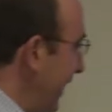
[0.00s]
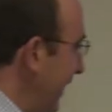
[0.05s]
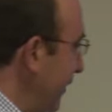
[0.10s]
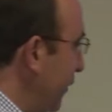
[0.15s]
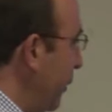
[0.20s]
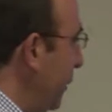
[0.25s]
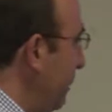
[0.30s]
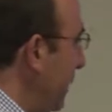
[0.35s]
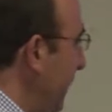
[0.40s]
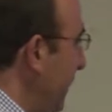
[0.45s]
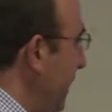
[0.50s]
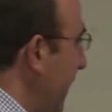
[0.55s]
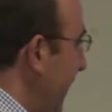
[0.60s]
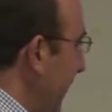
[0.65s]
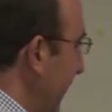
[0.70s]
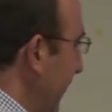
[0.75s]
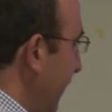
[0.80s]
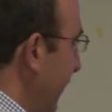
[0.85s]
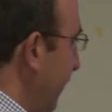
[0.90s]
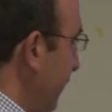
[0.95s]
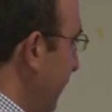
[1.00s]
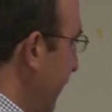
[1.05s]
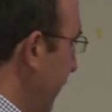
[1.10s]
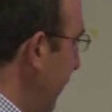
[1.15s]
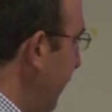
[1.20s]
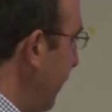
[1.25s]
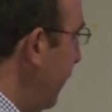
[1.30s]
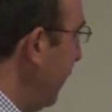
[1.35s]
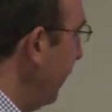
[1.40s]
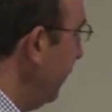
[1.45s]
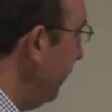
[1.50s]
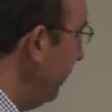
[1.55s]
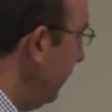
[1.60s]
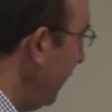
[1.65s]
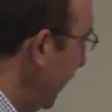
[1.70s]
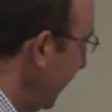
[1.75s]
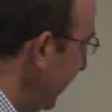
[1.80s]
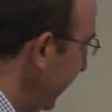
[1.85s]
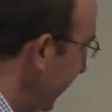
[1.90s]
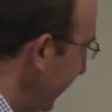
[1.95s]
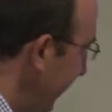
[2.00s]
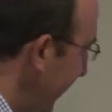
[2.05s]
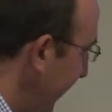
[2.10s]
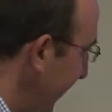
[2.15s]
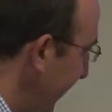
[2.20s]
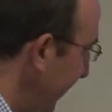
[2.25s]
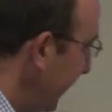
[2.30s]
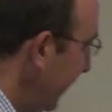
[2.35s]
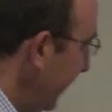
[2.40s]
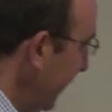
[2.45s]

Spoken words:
German physician find in a